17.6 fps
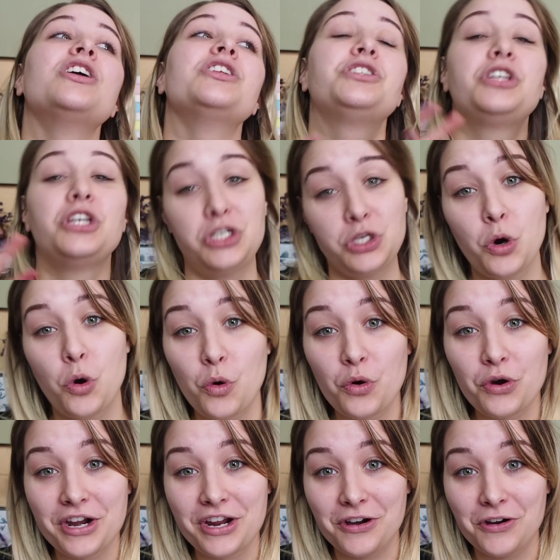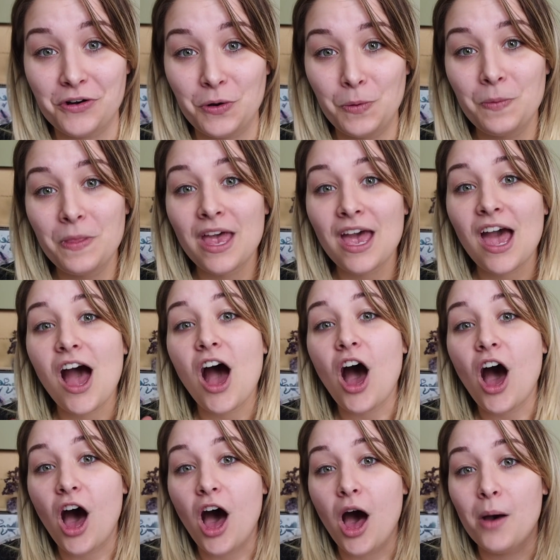tutorial
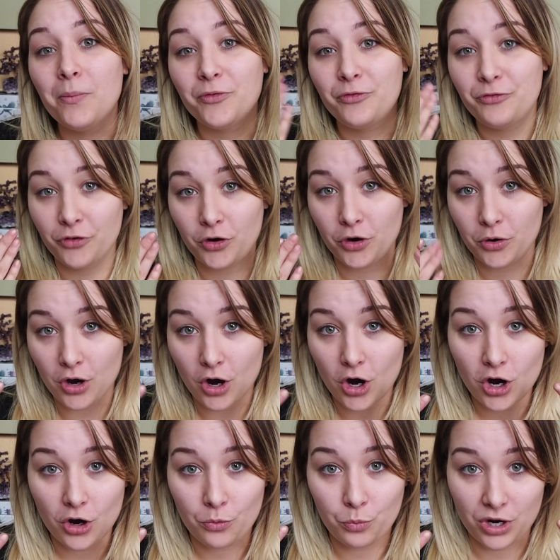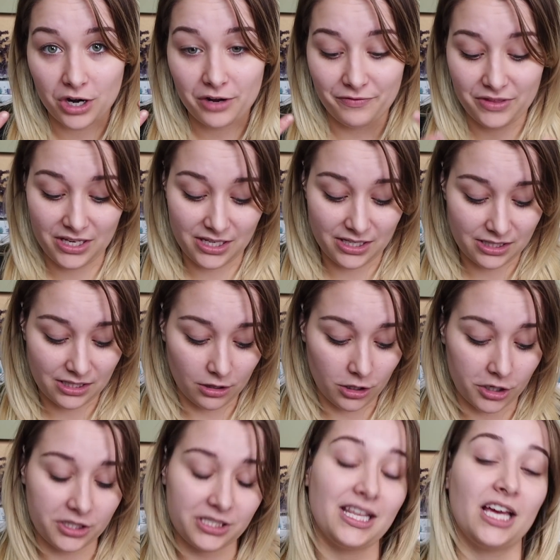for her one of these
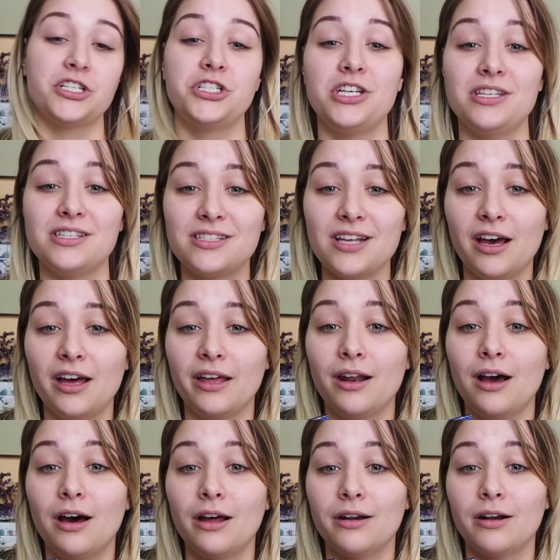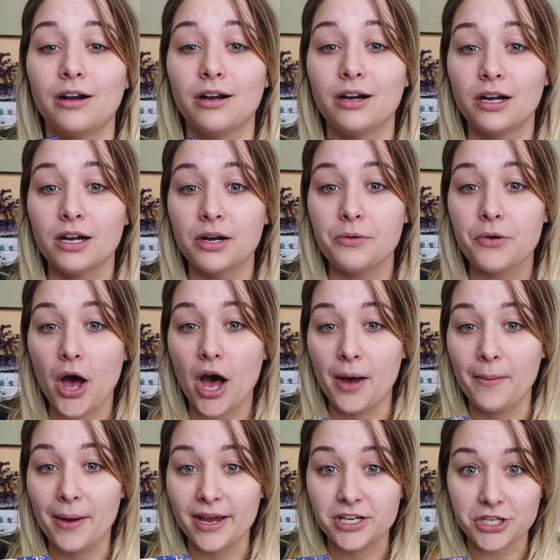looks that she's done on her
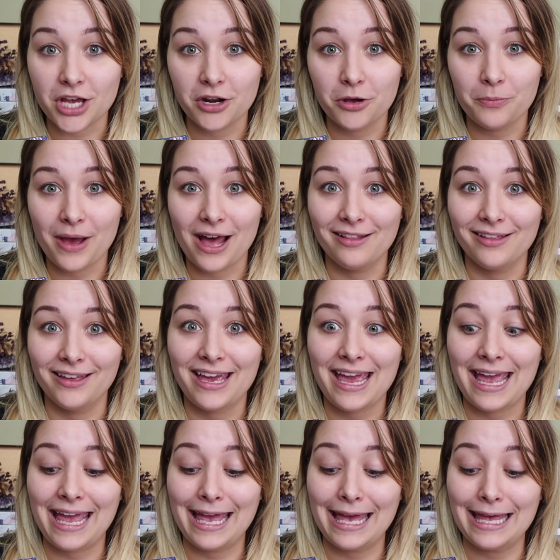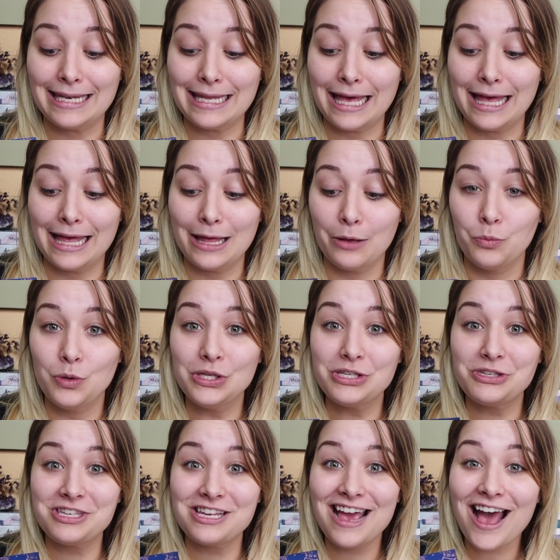eyeshadow palette, and we'll
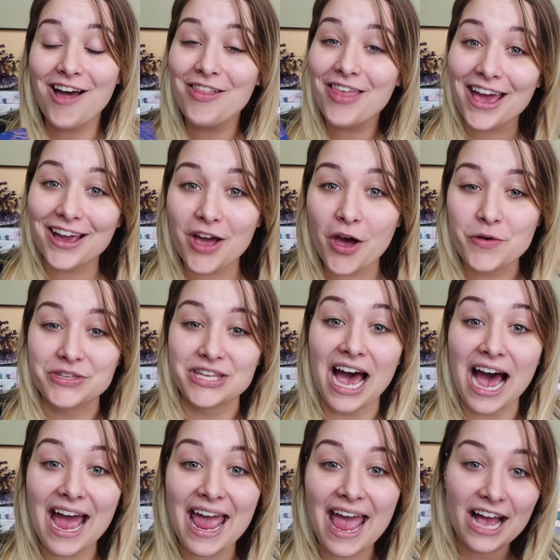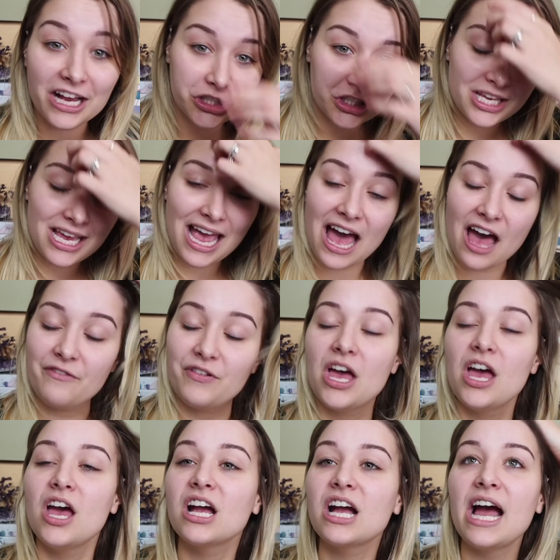see how that goes. I actually
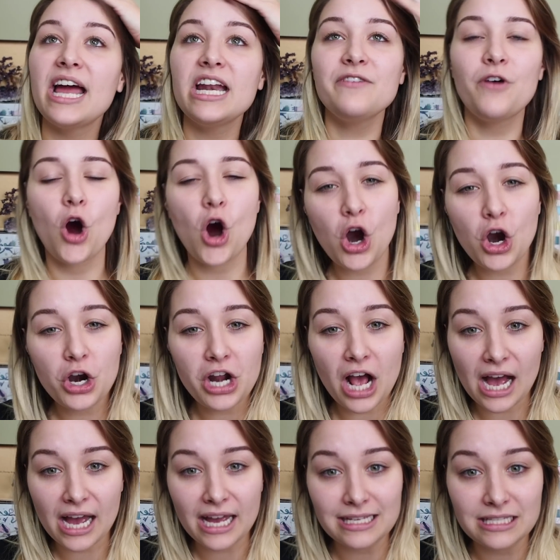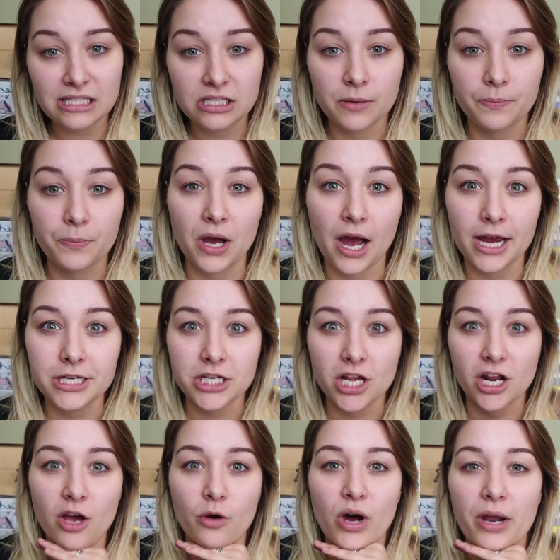have kind of hard eyes to put
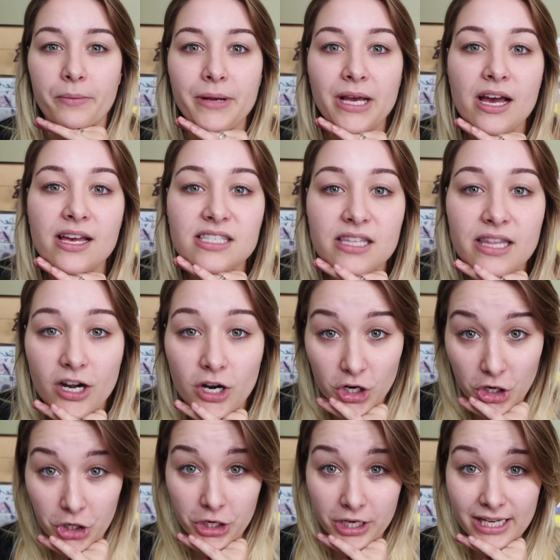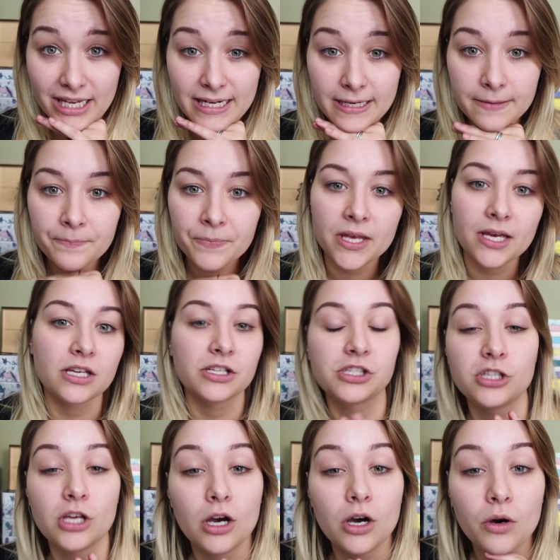eyeshadow on because they're hooded,
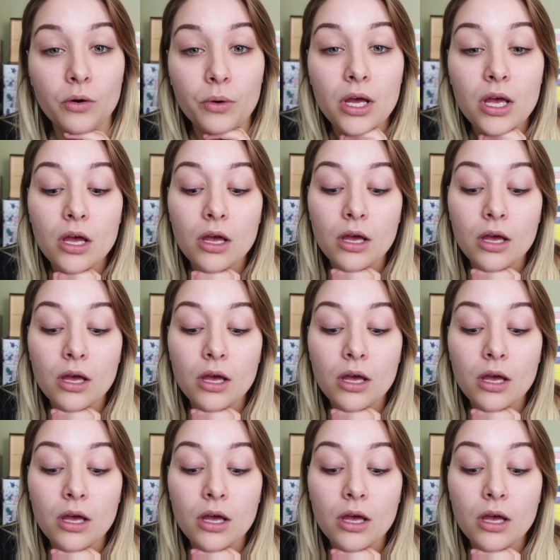so